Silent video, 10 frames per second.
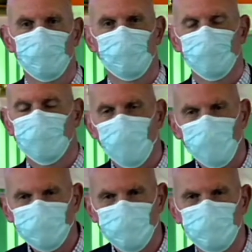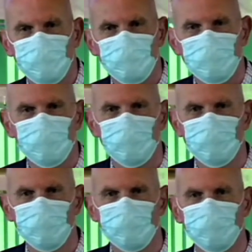They cuffed him.
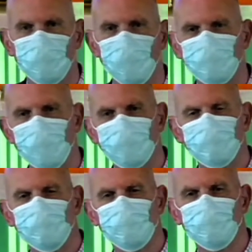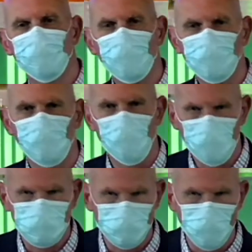They made him do the perp
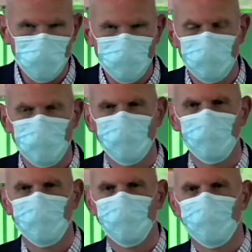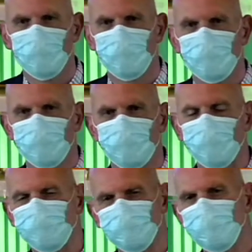walk, right?
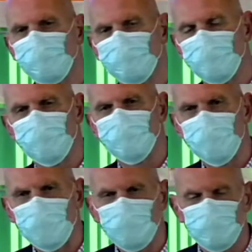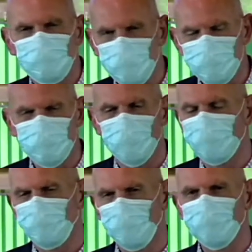They threw him in a dank prison.
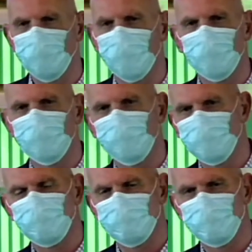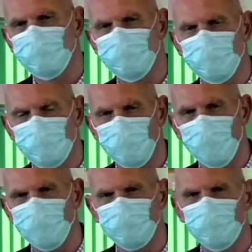And one day, he would lose his
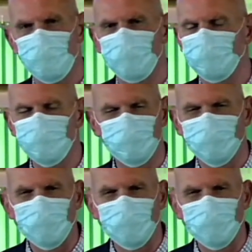life in that prison.